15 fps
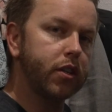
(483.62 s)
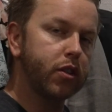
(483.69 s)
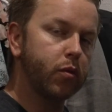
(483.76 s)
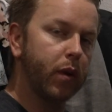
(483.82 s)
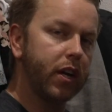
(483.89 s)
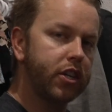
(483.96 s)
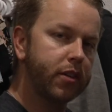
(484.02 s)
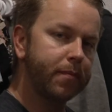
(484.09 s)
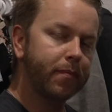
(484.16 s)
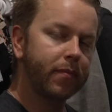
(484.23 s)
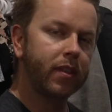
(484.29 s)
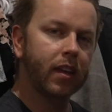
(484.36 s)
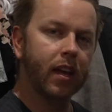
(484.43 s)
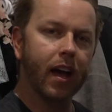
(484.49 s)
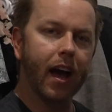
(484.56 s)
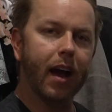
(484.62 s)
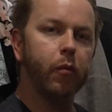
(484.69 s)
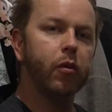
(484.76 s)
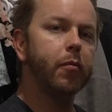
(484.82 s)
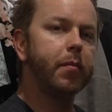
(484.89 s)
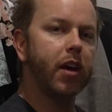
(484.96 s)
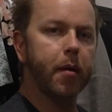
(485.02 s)
switch. I
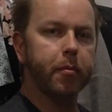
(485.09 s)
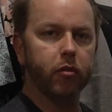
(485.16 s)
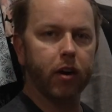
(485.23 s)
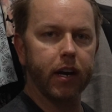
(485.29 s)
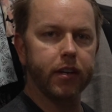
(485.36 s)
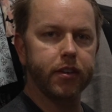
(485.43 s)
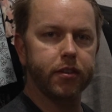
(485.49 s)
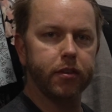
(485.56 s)
will be upgrading